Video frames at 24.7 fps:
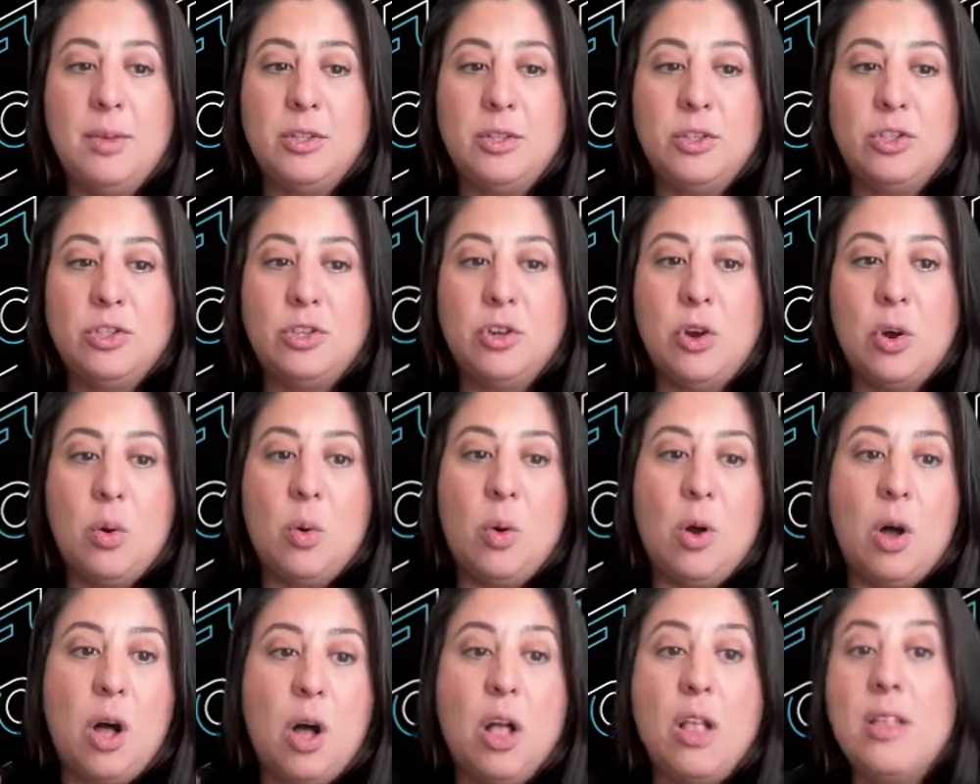
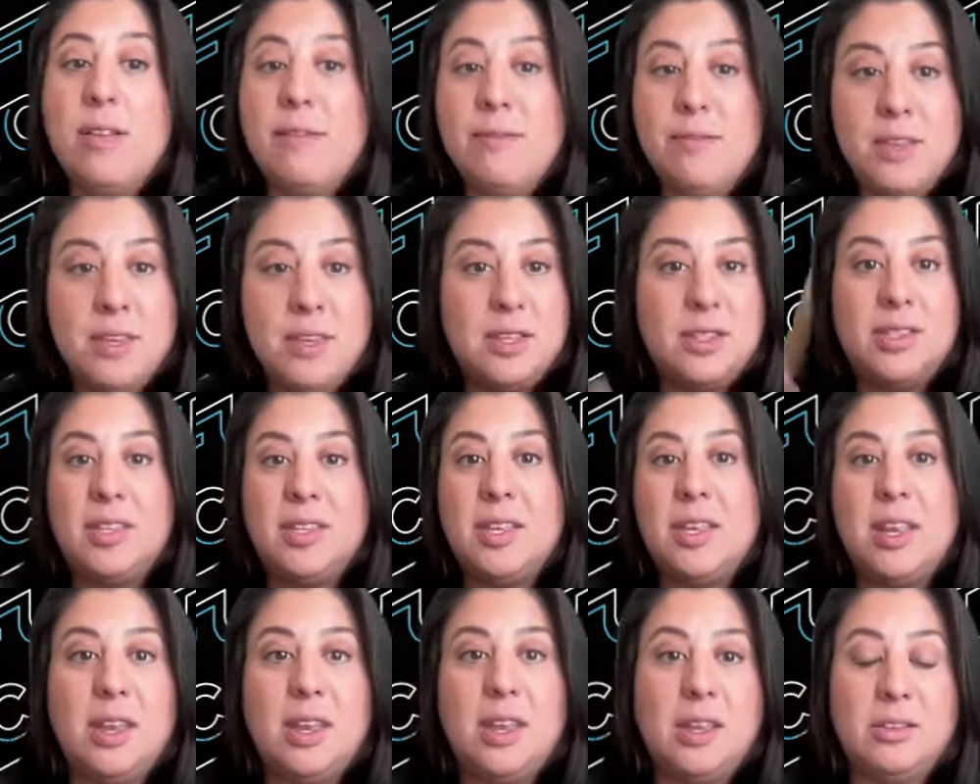So all of these
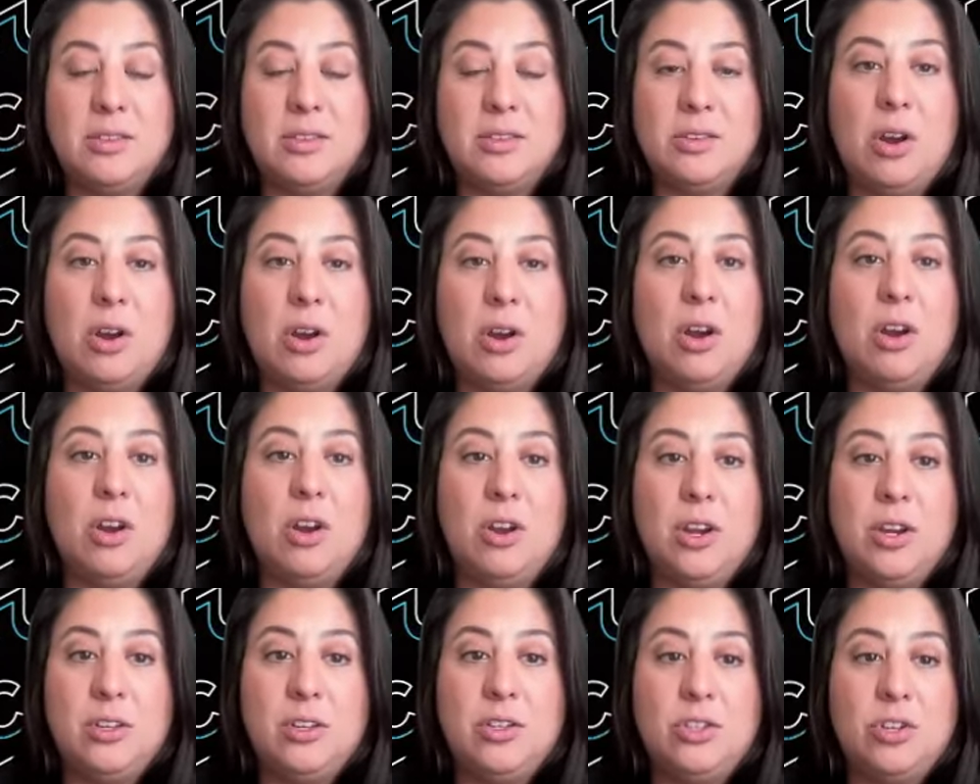things are
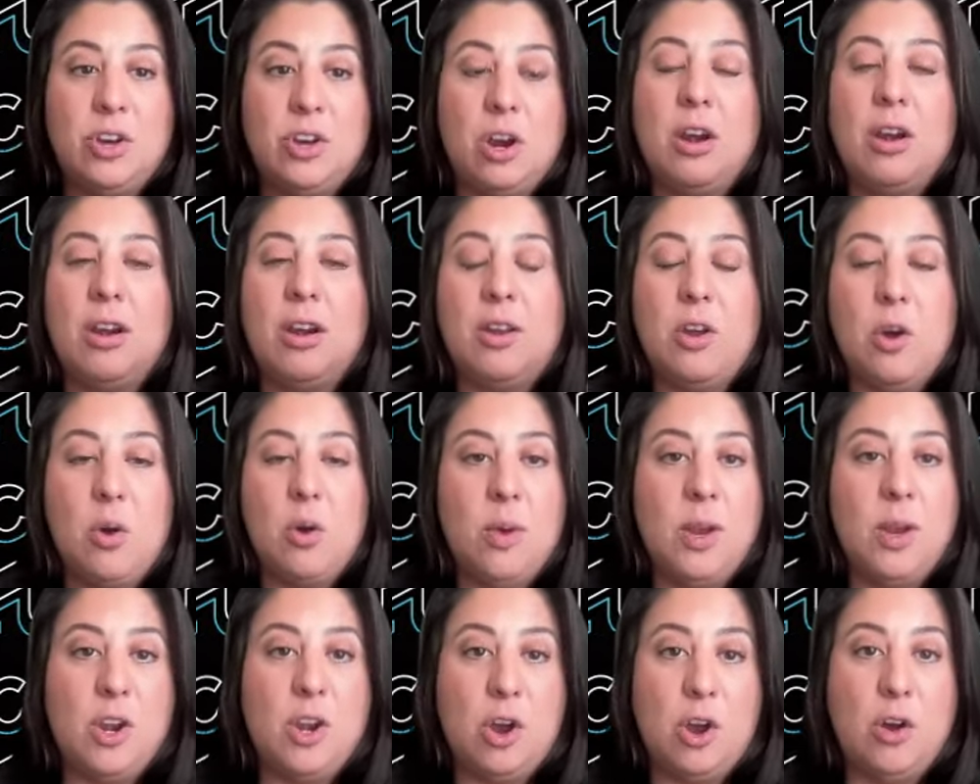going to start
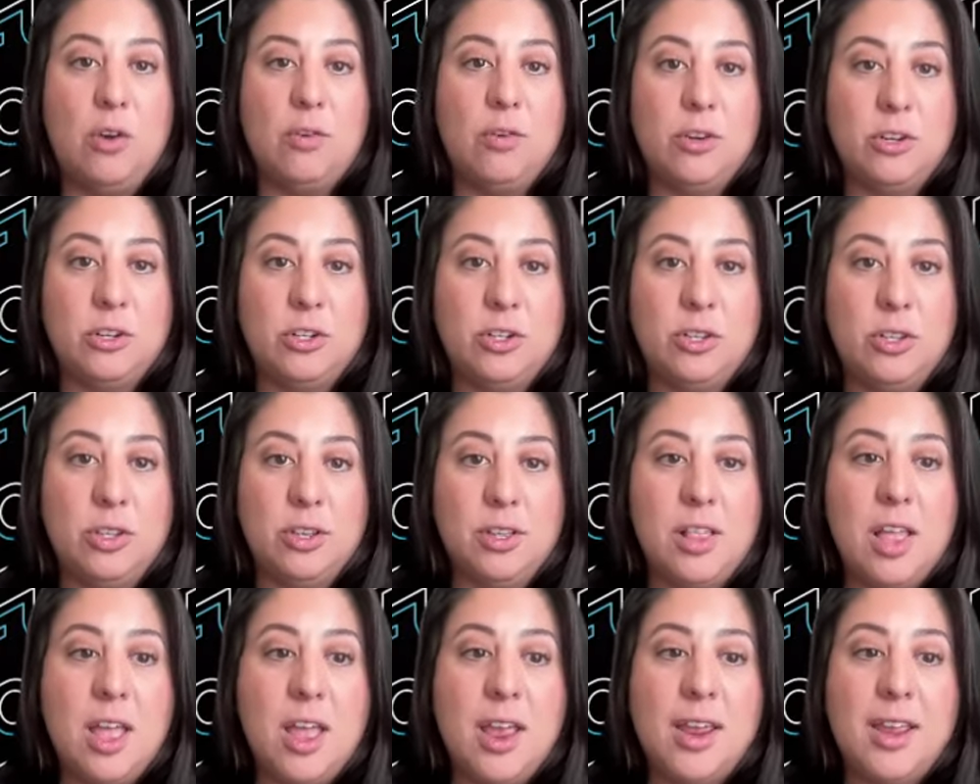going over to the
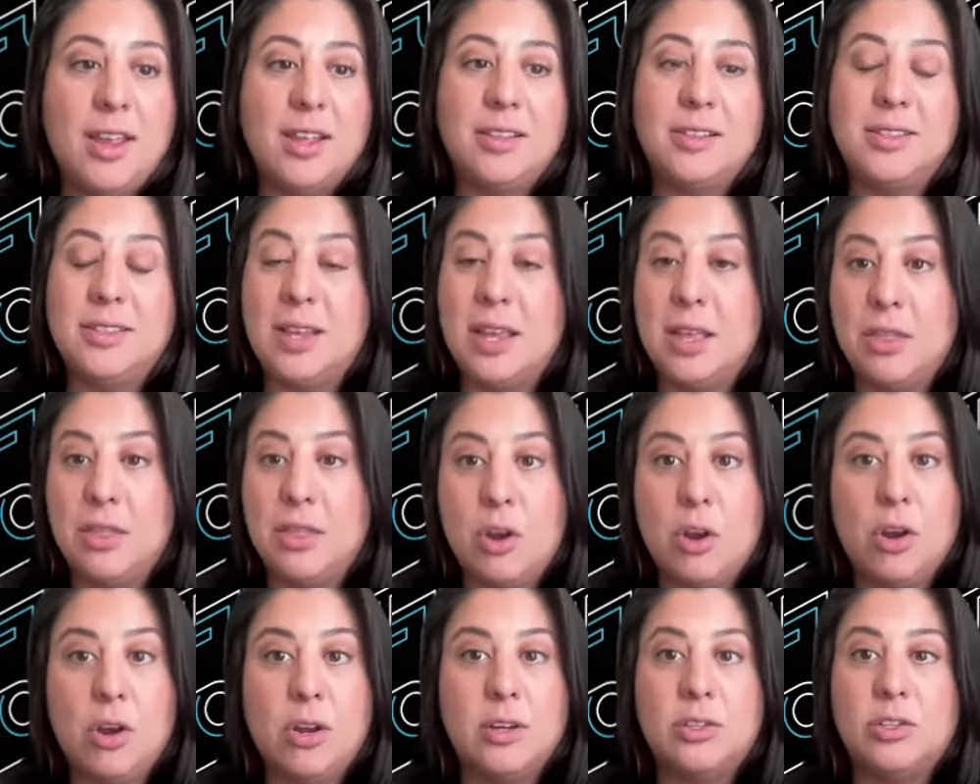clients and
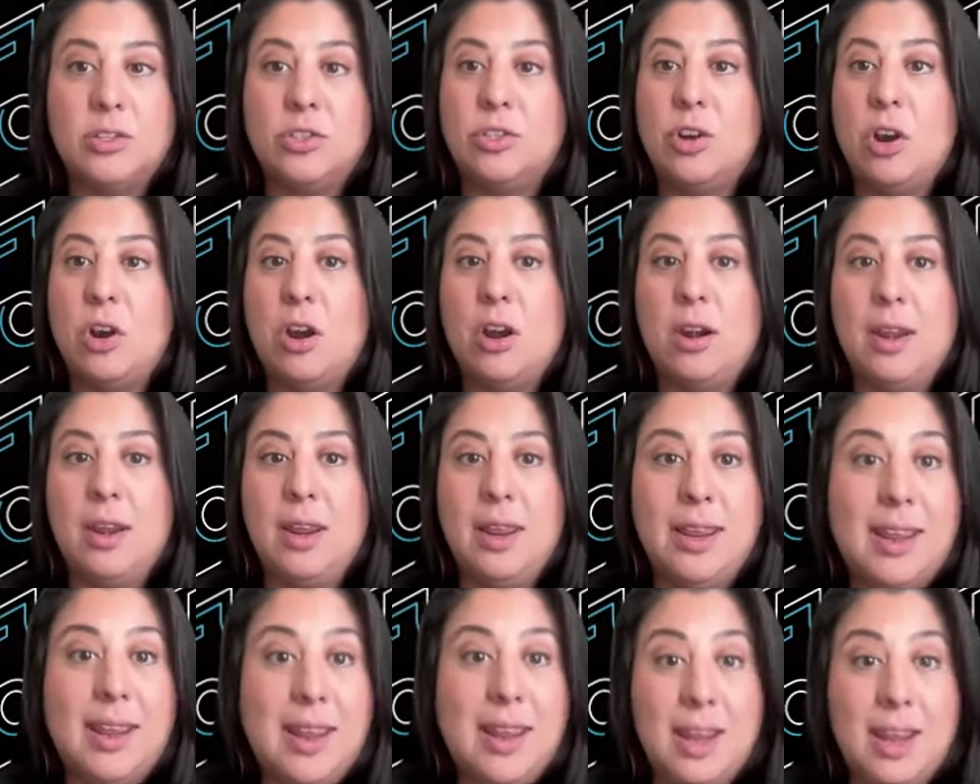they're going to start
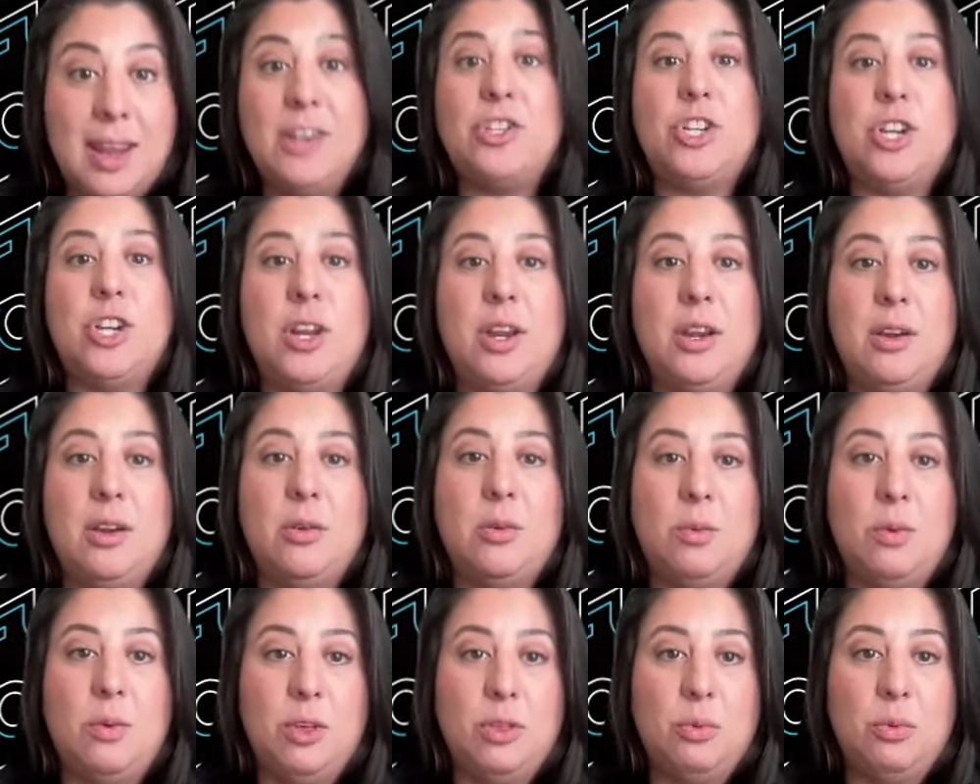
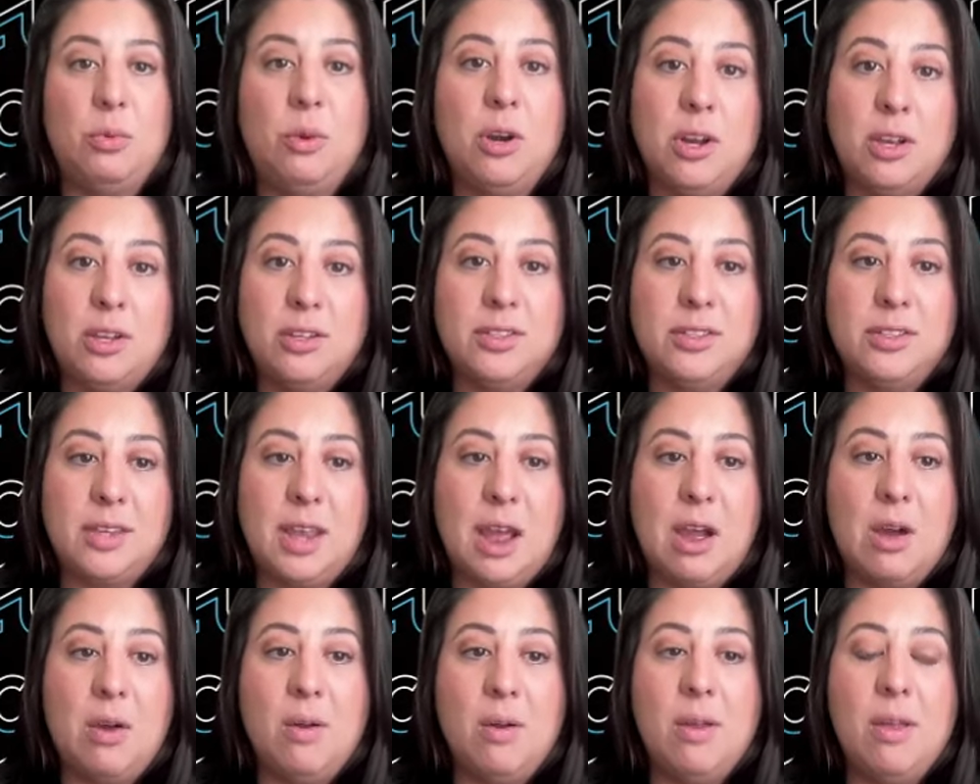engaging with Real
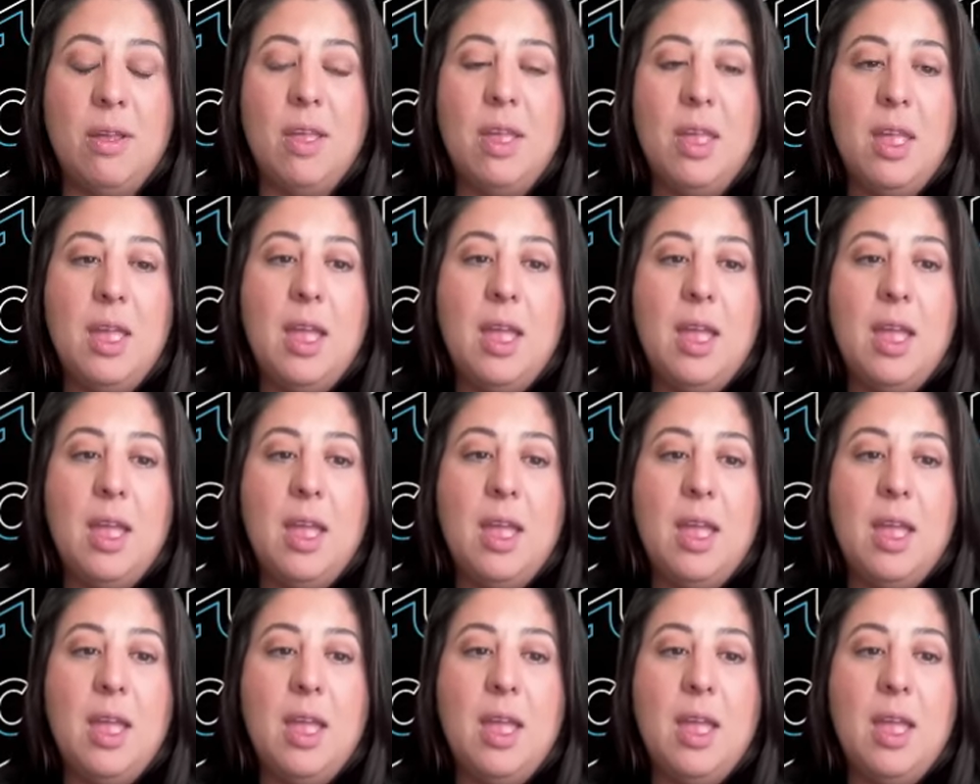Scout.